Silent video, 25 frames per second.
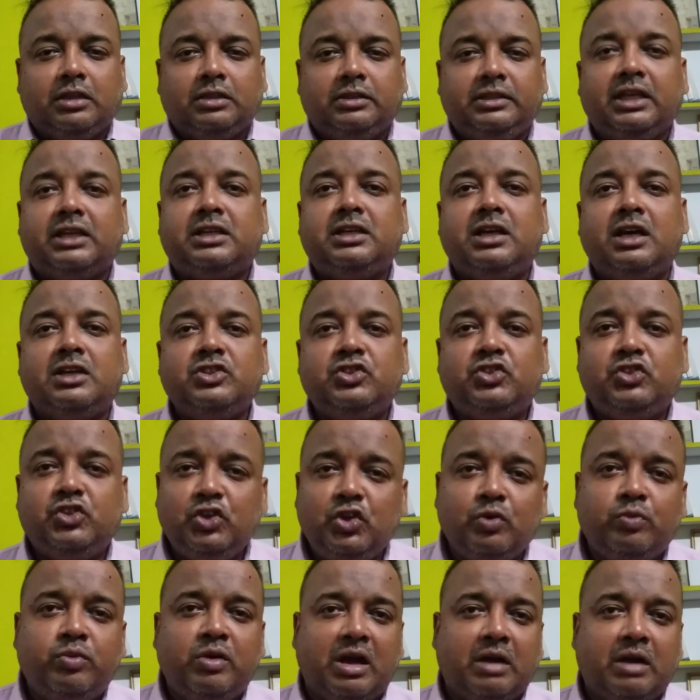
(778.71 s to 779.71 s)
the
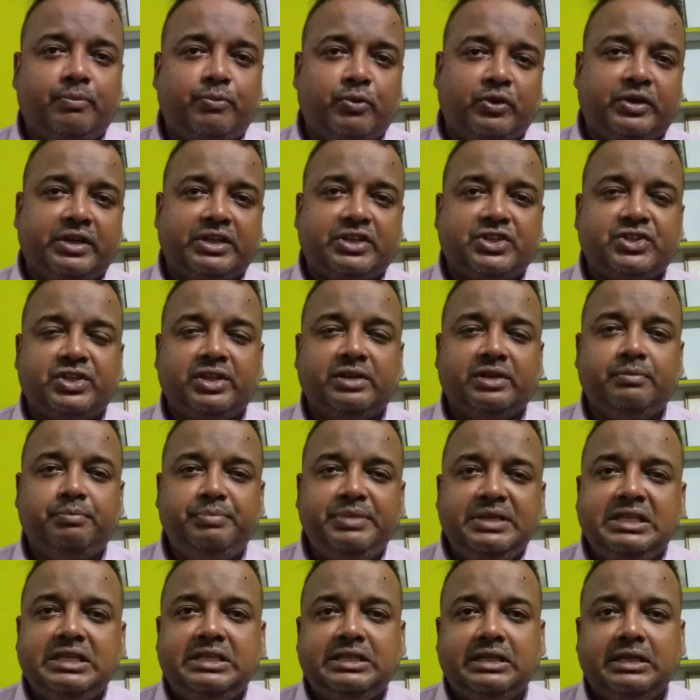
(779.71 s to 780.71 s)
Consumer Protection
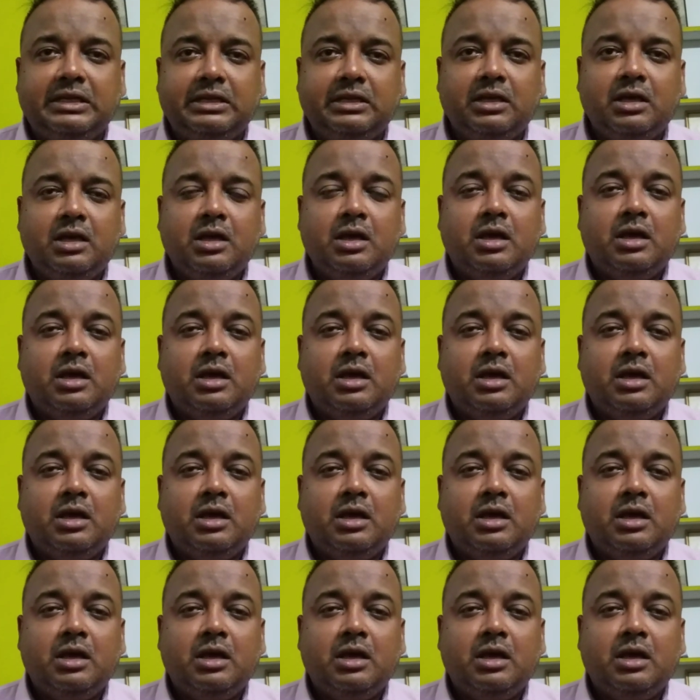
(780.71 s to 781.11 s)
Bill